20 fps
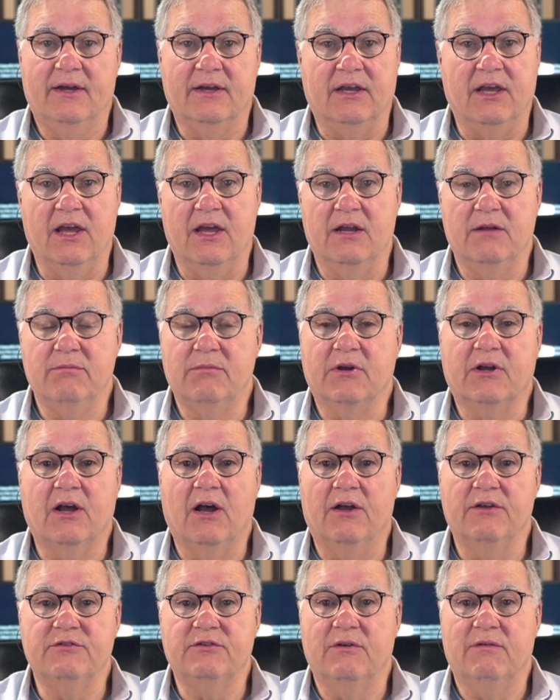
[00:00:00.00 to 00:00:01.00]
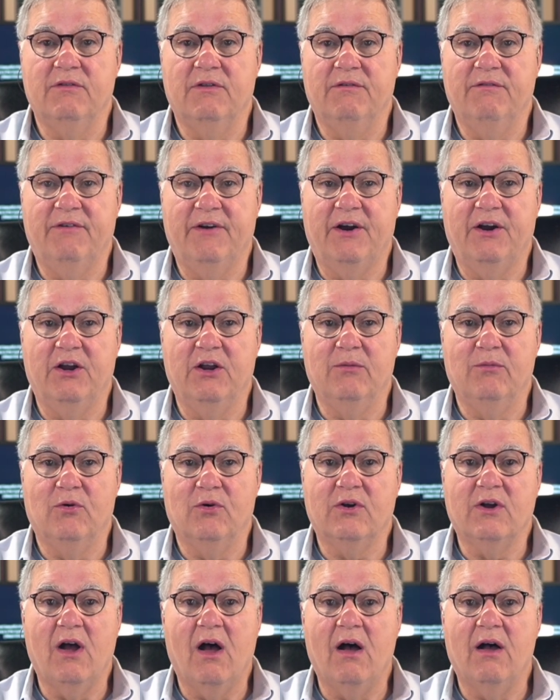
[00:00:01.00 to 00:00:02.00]
Again, because of the
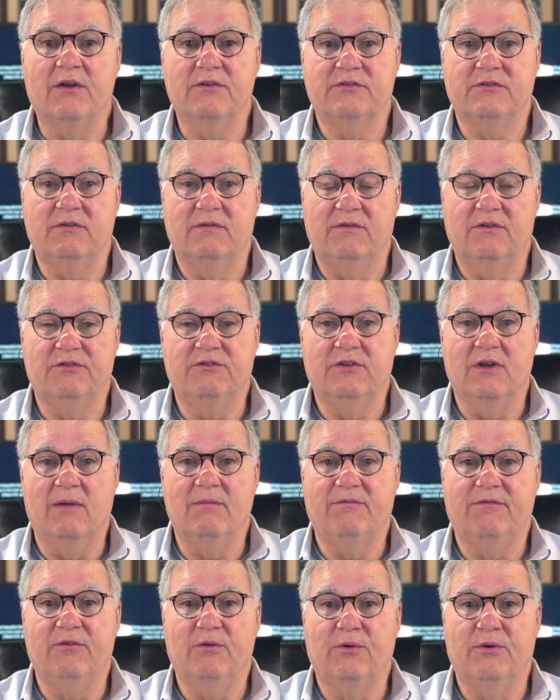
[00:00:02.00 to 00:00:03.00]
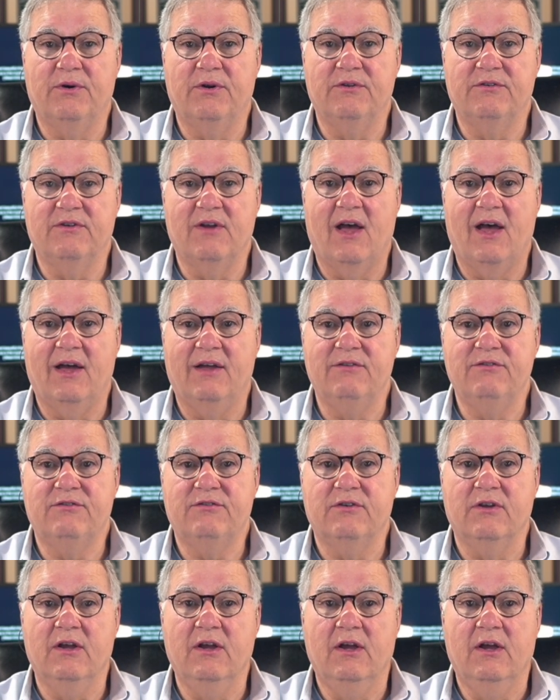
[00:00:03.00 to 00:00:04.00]
variable cost of the subfloor
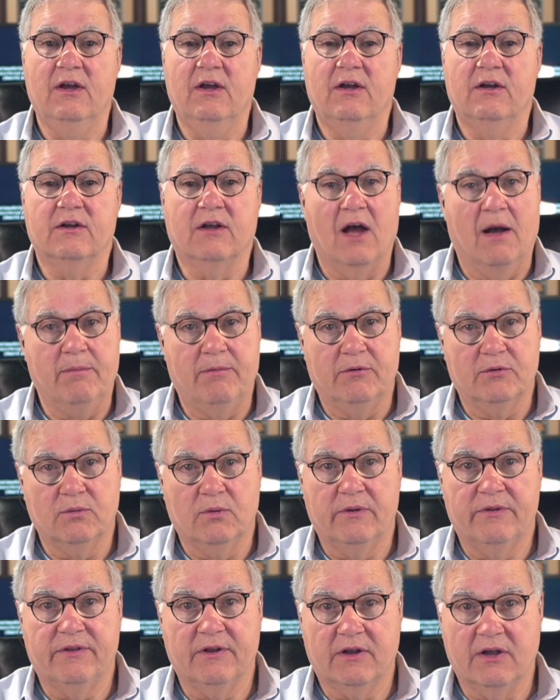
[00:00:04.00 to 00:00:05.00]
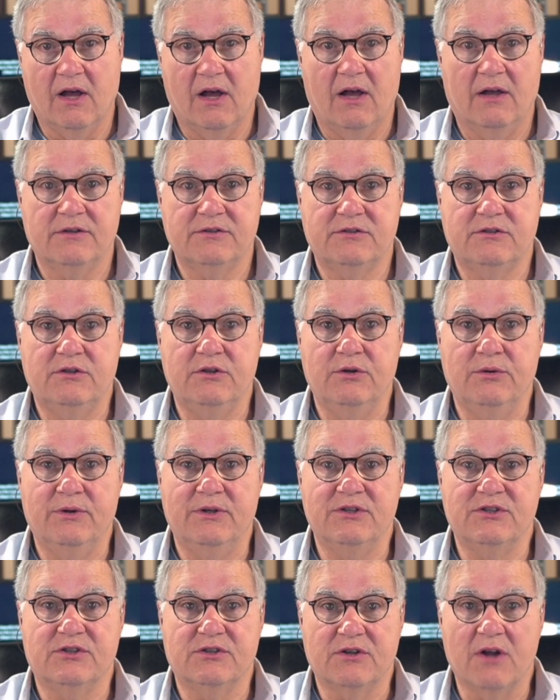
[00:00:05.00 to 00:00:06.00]
designs, coupled with the cost
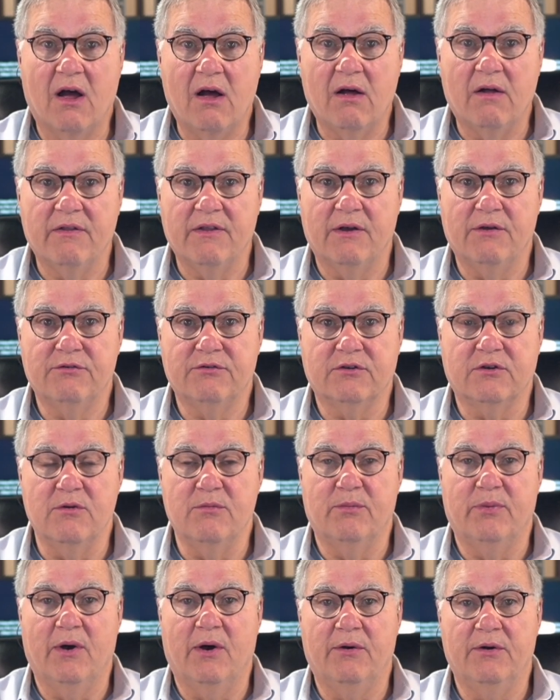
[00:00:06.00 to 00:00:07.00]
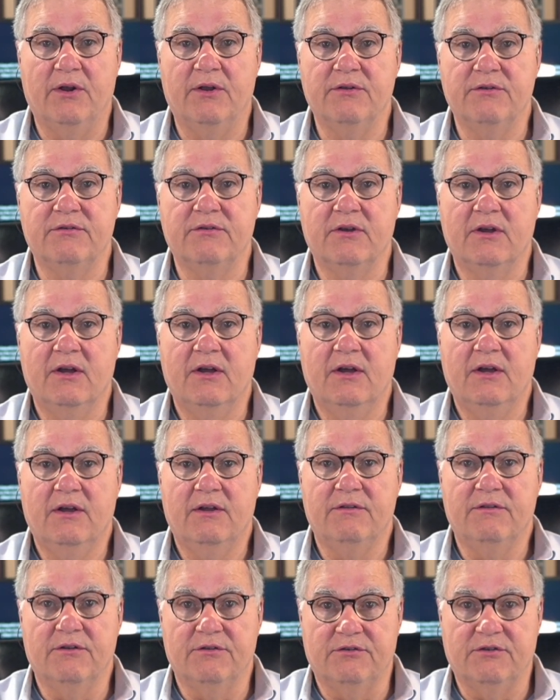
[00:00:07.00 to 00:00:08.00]
to install those components,
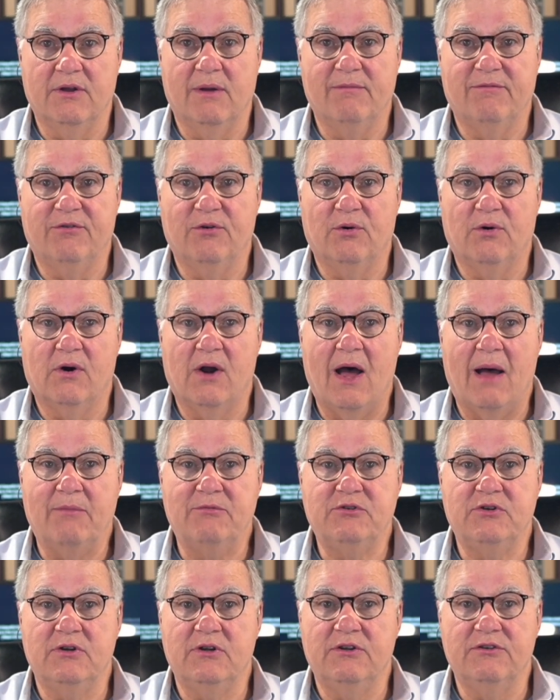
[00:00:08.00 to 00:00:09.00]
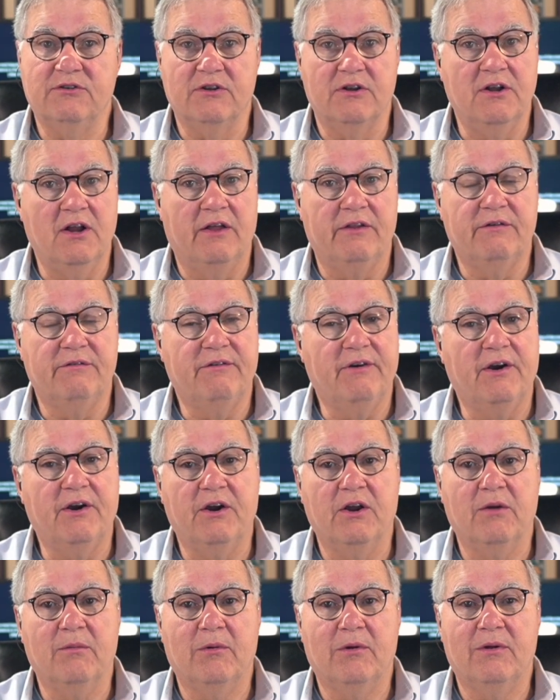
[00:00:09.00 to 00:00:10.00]
the subfloor option is another
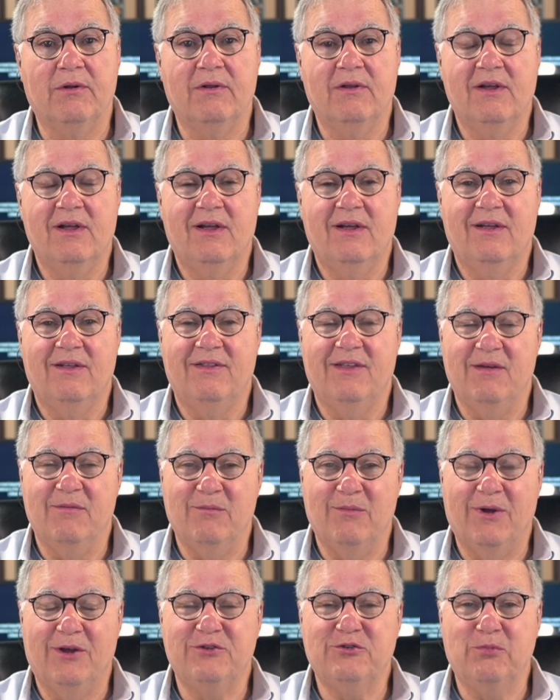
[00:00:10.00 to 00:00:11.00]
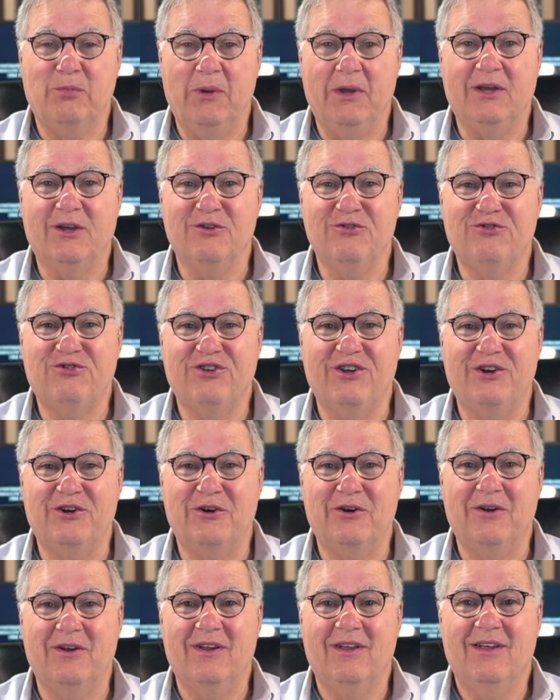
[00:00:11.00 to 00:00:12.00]
variable that must be
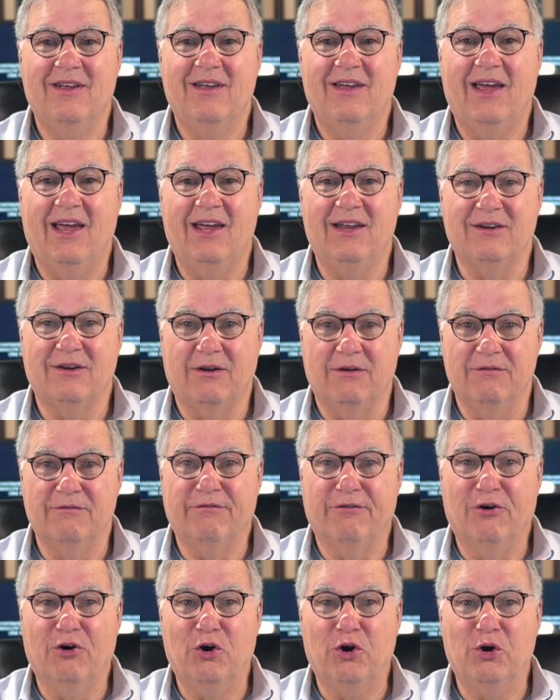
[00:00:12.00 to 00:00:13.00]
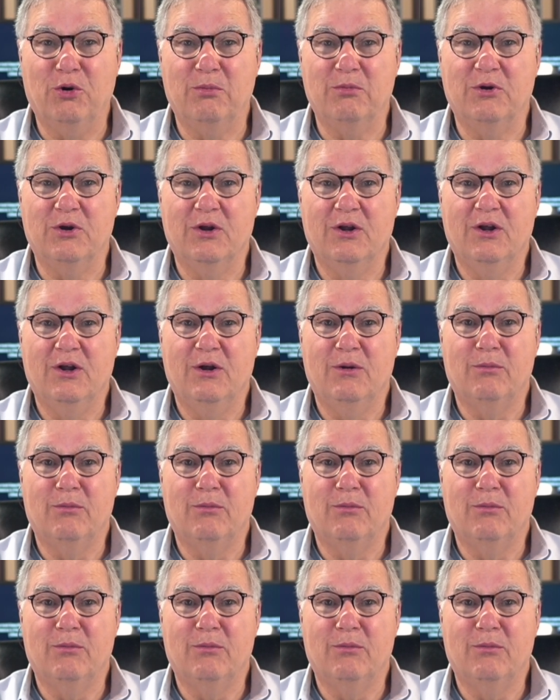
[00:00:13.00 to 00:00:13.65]
considered and confirmed